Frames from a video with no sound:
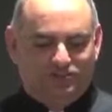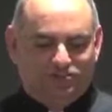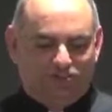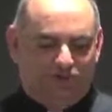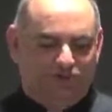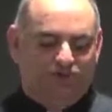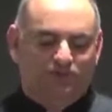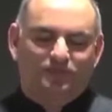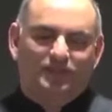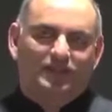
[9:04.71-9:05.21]

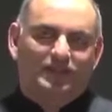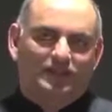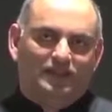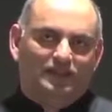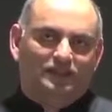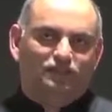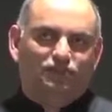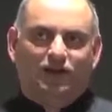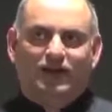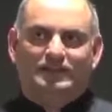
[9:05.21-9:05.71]
So
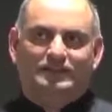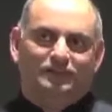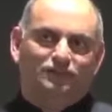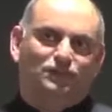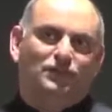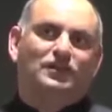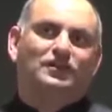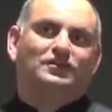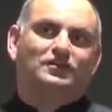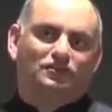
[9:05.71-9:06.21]
I just
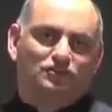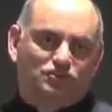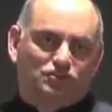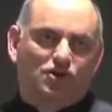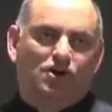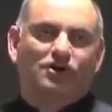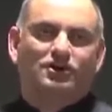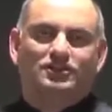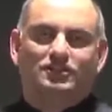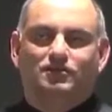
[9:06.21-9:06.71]
feel the
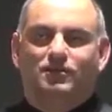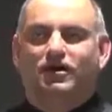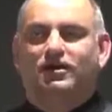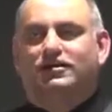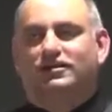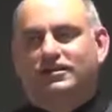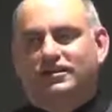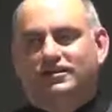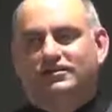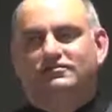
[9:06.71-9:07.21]
stronger the
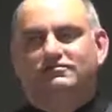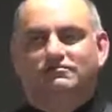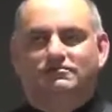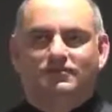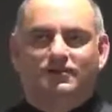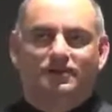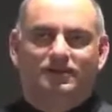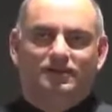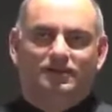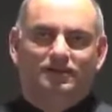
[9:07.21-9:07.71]
marketing,
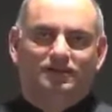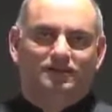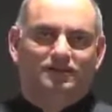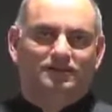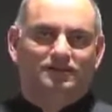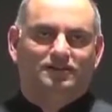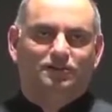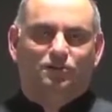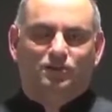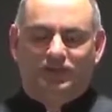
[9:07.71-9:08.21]

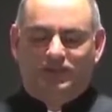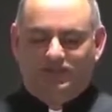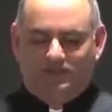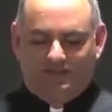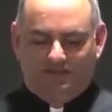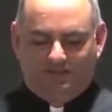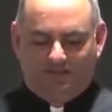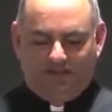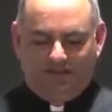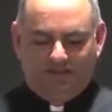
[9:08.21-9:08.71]
the weaker
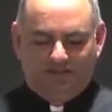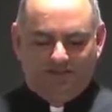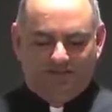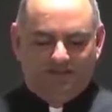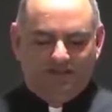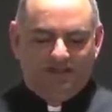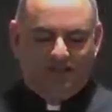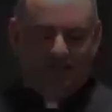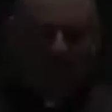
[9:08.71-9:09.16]
the sales.